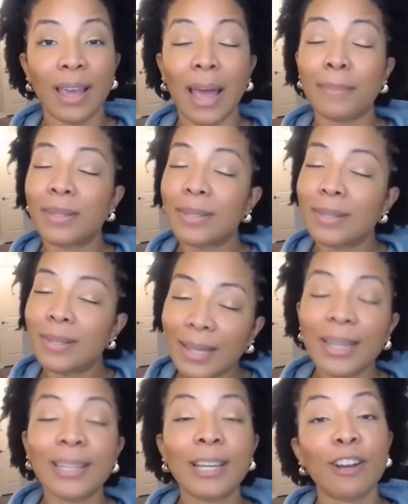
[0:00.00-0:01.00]
I'm sick
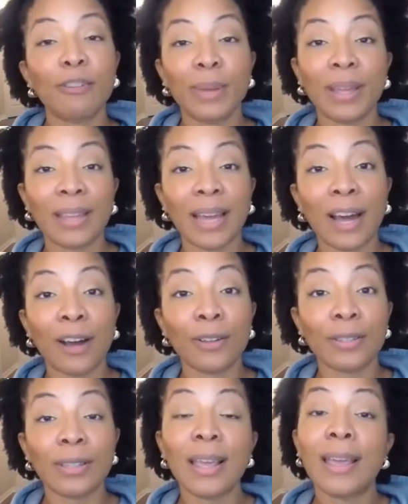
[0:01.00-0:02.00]
and tired of being in the house,